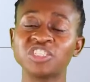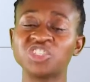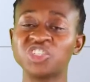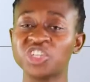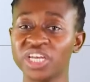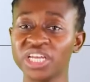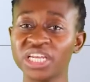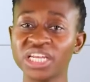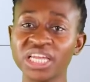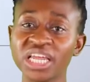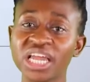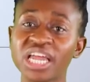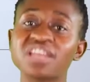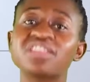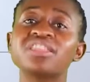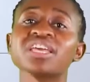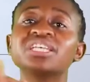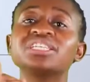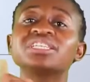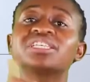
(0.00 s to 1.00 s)
journey,
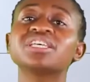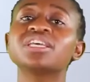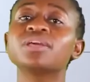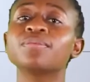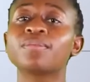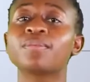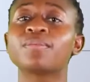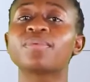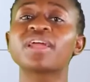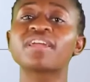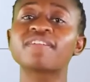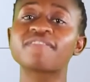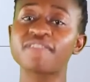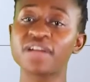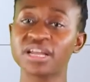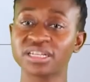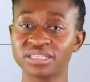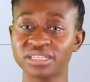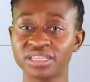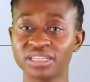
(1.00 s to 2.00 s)
they skip
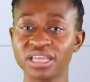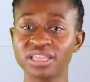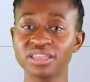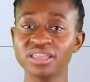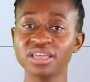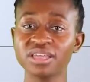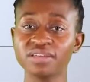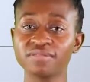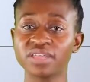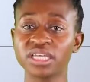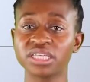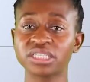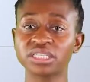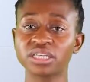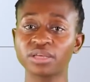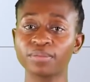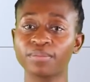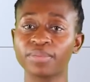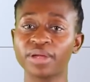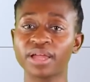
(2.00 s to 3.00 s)
breakfast. They think if they
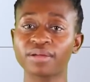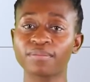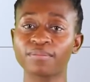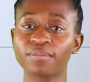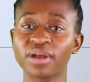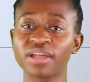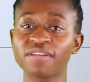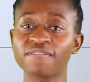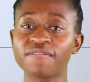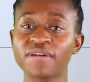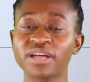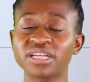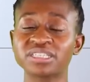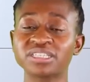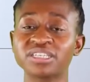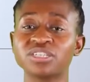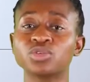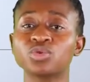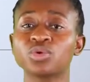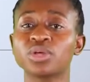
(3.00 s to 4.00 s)
skip
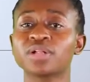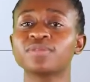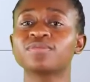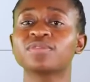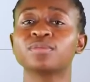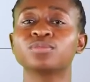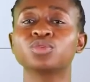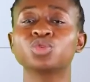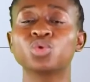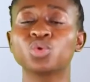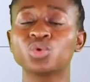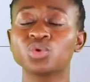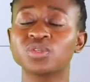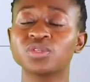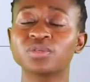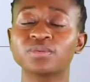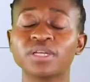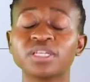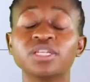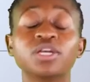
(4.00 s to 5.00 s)
breakfast, it will help them to
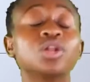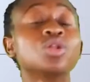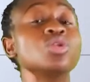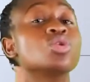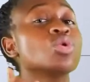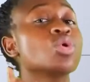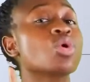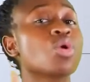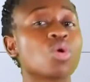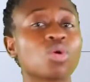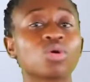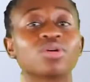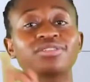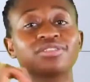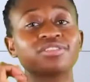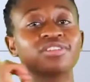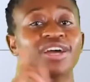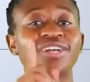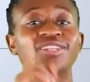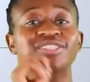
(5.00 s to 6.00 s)
lose weight. No,
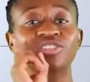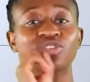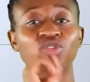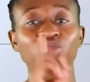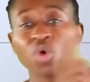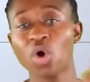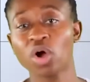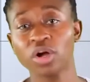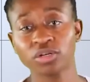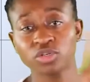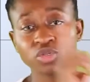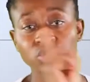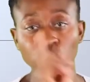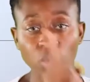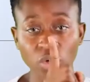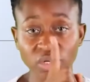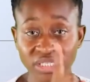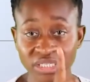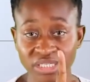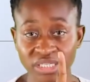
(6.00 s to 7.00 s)
that's wrong.
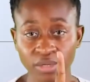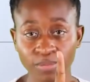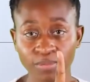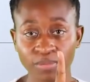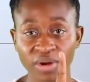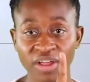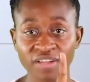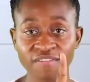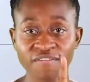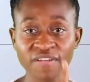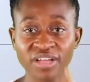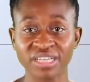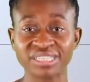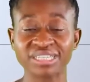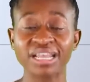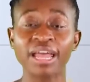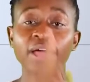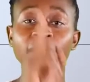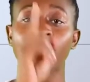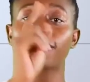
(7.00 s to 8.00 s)
Don't skip
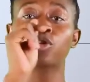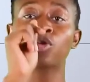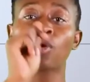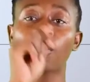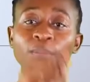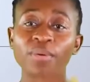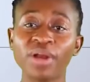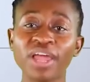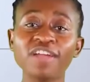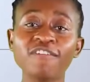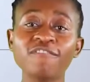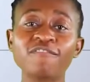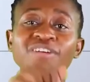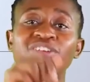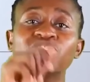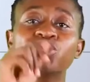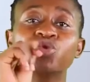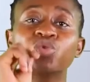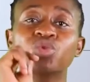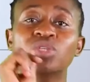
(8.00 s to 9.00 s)
breakfast. Your
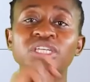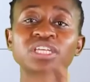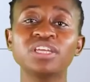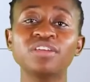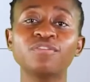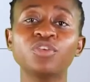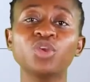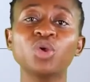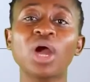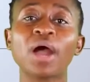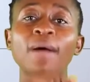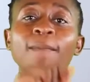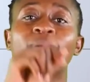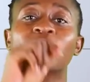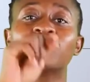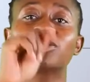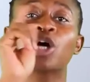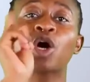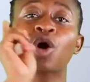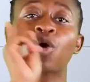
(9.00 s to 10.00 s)
breakfast should give you
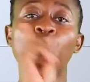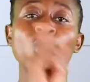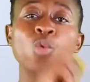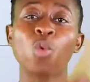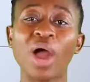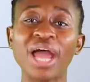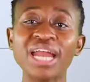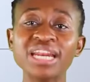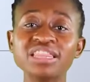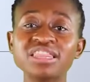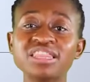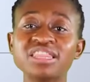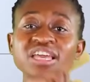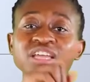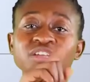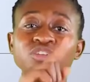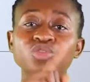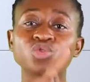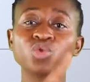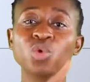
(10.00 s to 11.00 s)
about
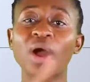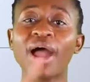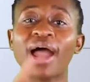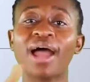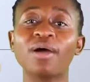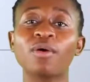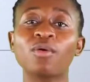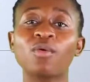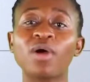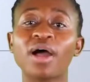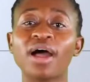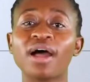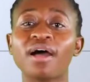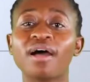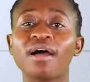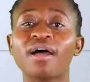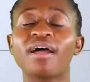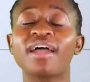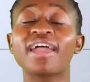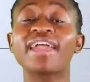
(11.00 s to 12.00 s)
1/3 to
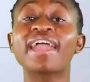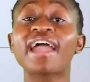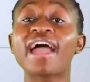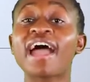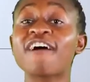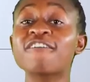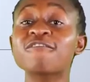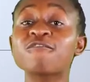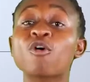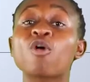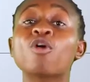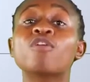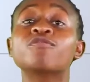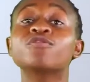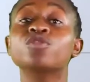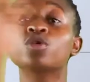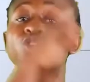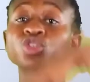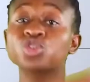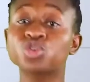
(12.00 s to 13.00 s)
a half
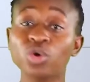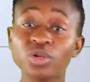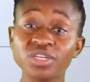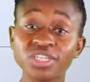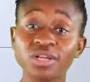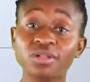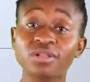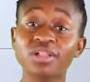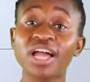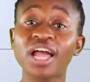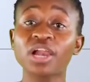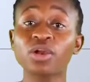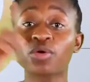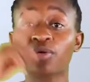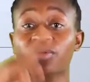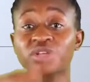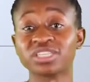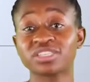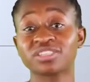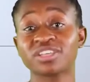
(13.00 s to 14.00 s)
of your total
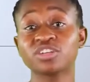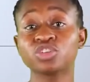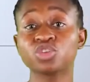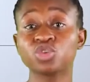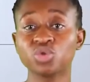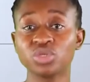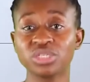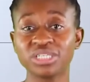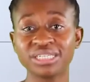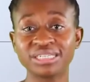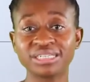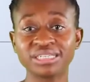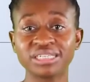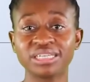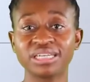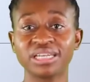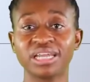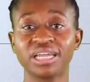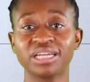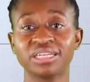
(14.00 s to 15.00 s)
calories that you need
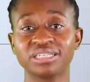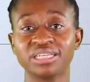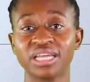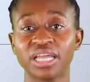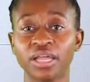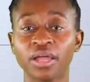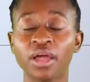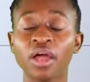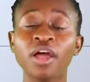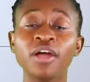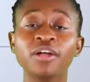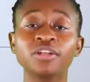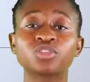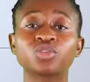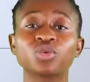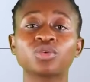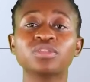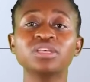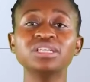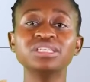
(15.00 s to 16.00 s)
in a day.
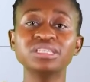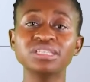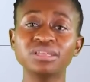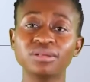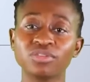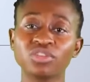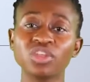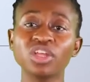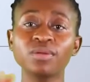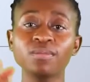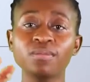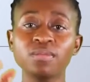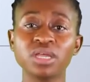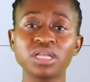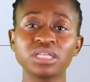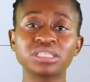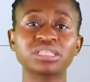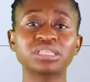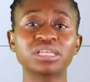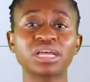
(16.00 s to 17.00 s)
So this
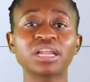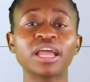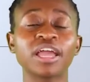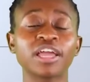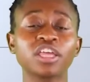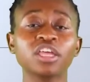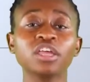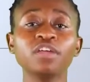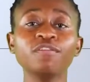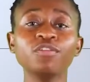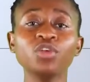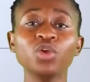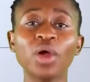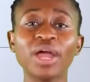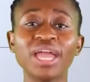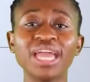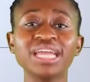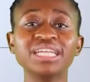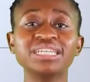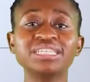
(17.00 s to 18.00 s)
means that if you
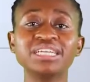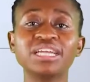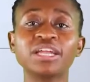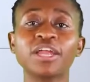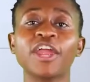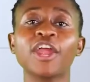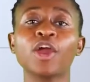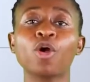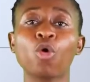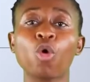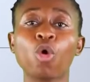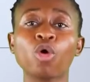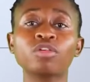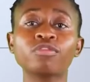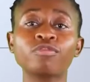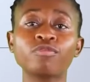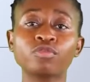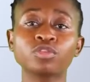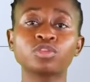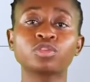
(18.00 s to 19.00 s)
are eating a whole
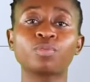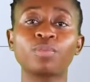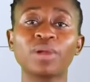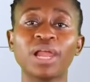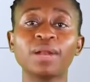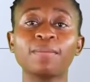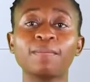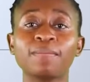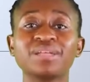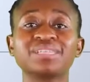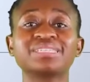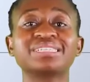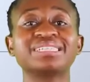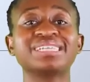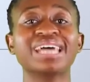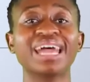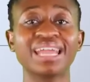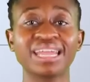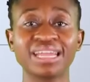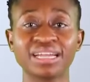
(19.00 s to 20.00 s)
foods plant-based
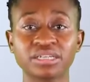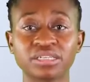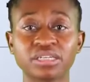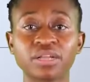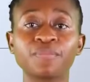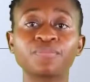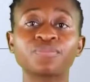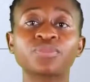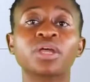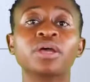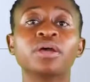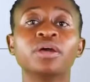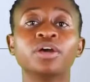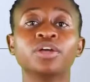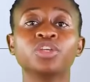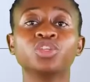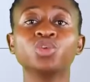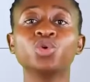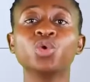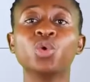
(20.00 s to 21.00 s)
diet,
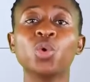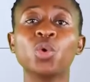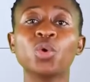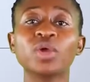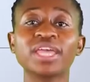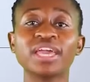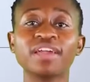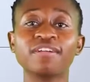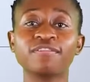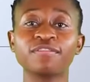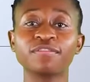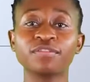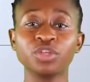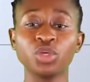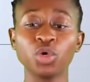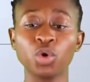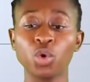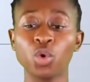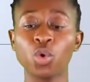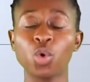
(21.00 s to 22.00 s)
you have
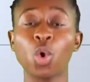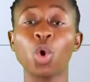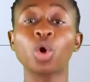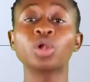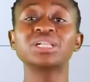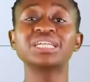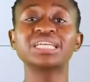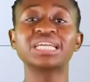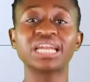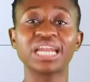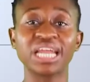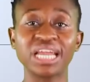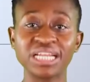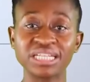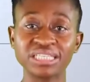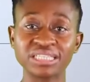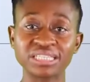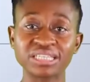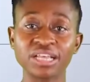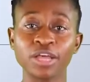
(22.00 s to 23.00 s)
your whole
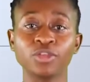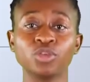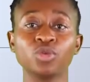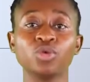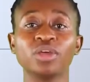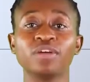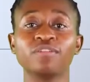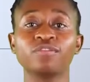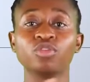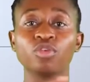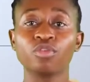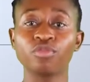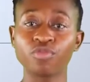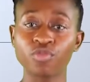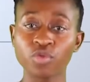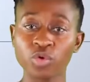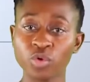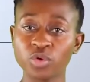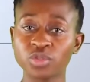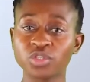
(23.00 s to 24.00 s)
grains, you have your
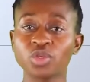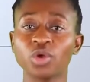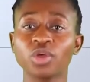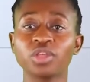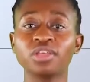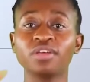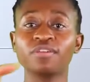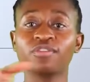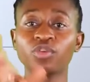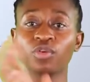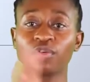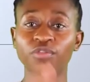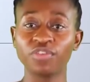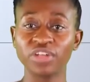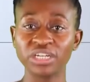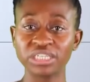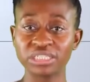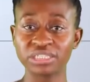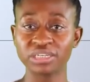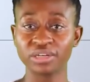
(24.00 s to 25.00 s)
fruits, you have your
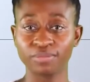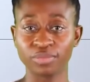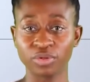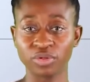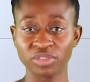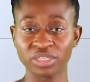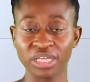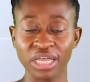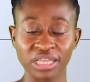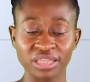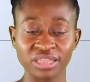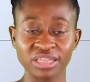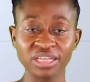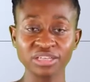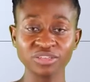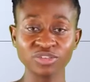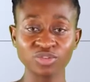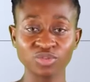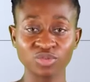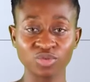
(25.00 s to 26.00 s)
vegetables.
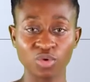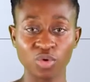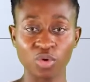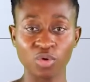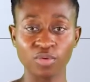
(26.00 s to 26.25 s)
This should